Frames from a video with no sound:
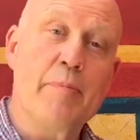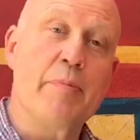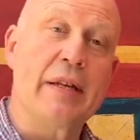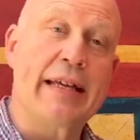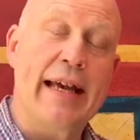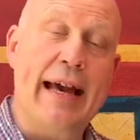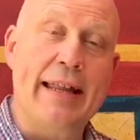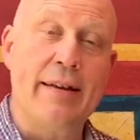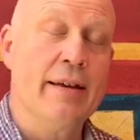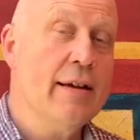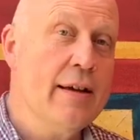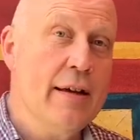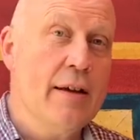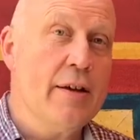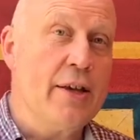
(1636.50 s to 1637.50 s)
but again,
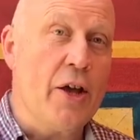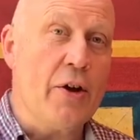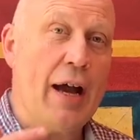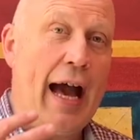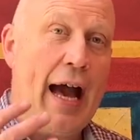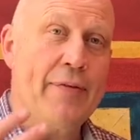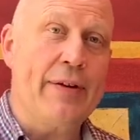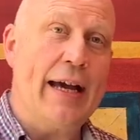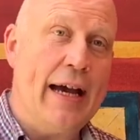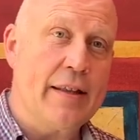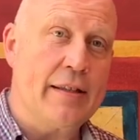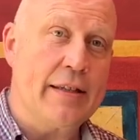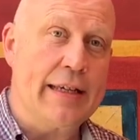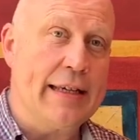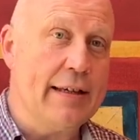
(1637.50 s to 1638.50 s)
you know, having
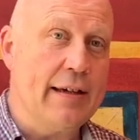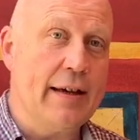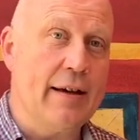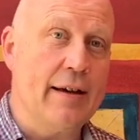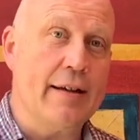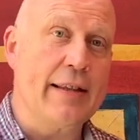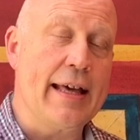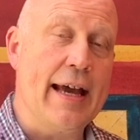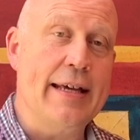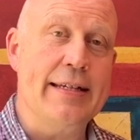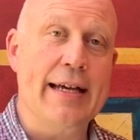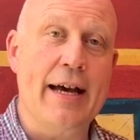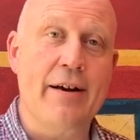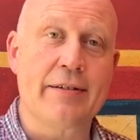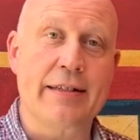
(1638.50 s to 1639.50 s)
had the uh, the
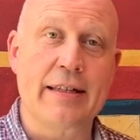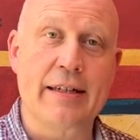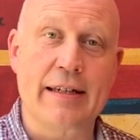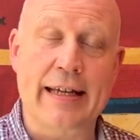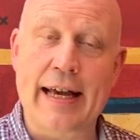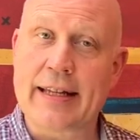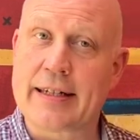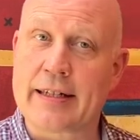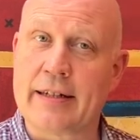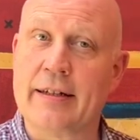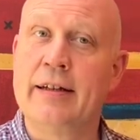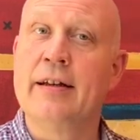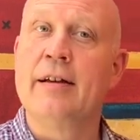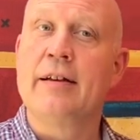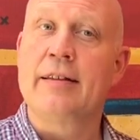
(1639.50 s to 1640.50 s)
eight hours in the decanter,
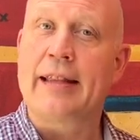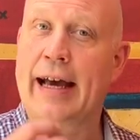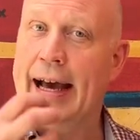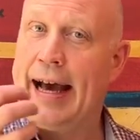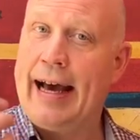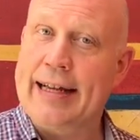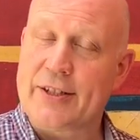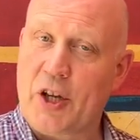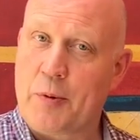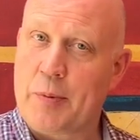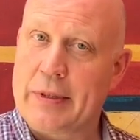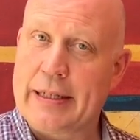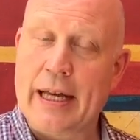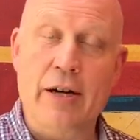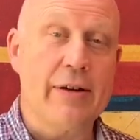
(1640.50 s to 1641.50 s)
that has
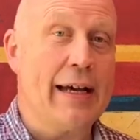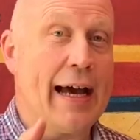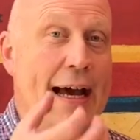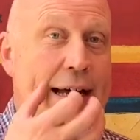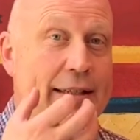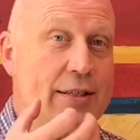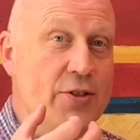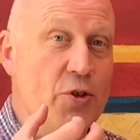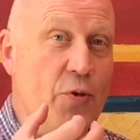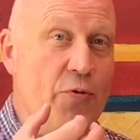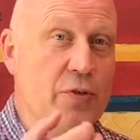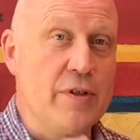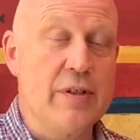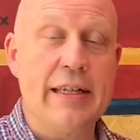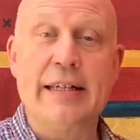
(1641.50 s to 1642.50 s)
opened out, has
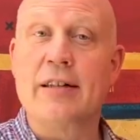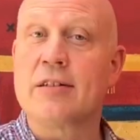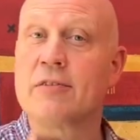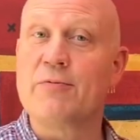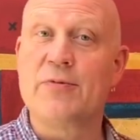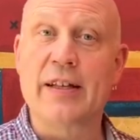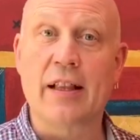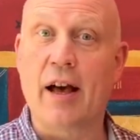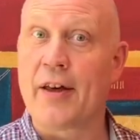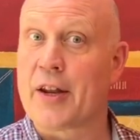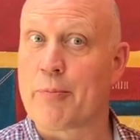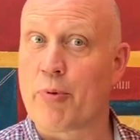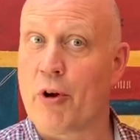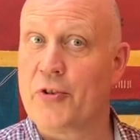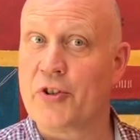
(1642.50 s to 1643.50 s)
softened. It doesn't feel
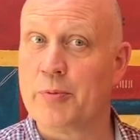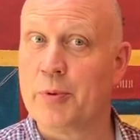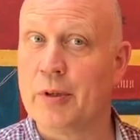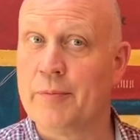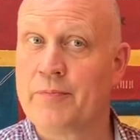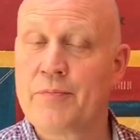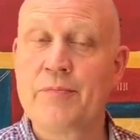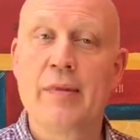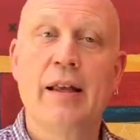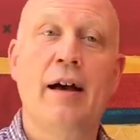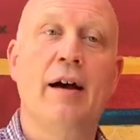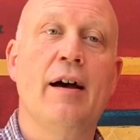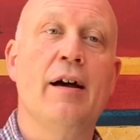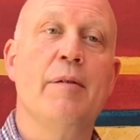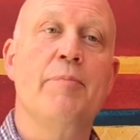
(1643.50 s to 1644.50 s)
unapproachable,
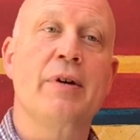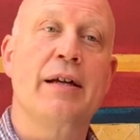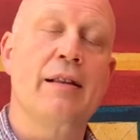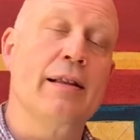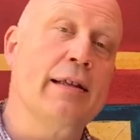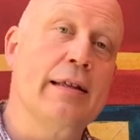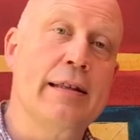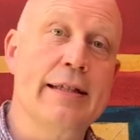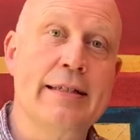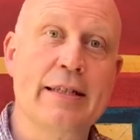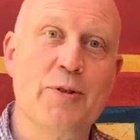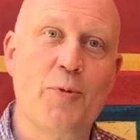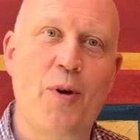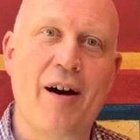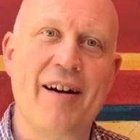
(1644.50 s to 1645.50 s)
uh, but clearly this is
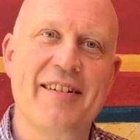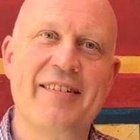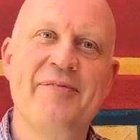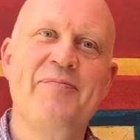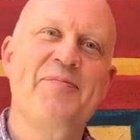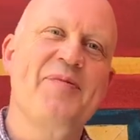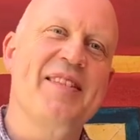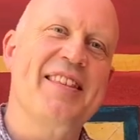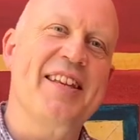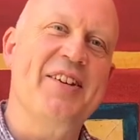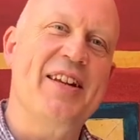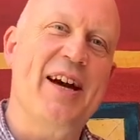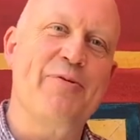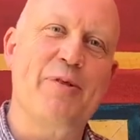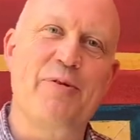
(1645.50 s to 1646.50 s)
a wine that
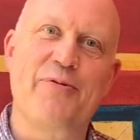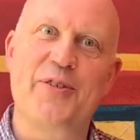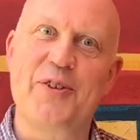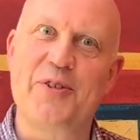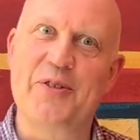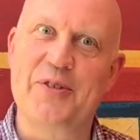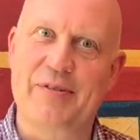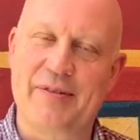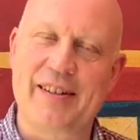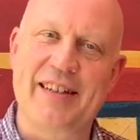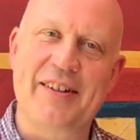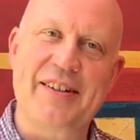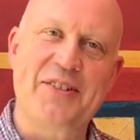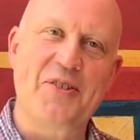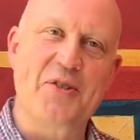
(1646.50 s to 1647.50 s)
you'd have with food. You
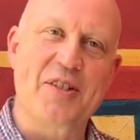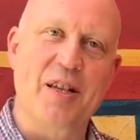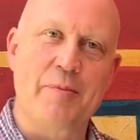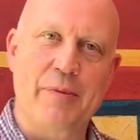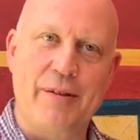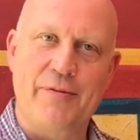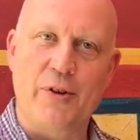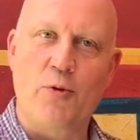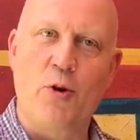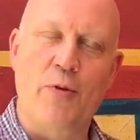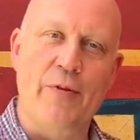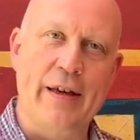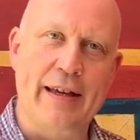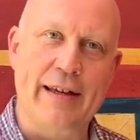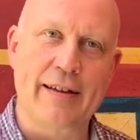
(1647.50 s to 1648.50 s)
know, it's not something for
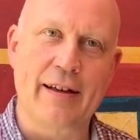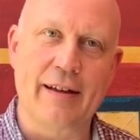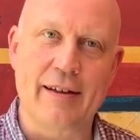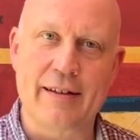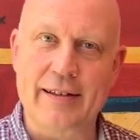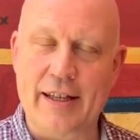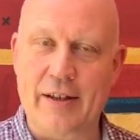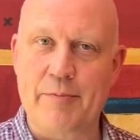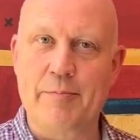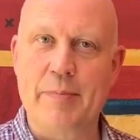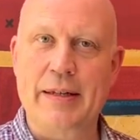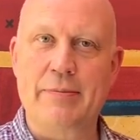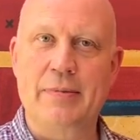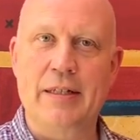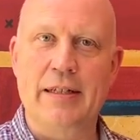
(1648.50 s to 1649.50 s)
quaffing, uh, you know,
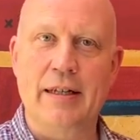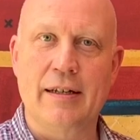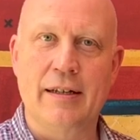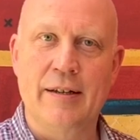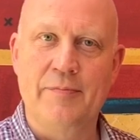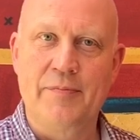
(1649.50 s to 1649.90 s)
mid uh,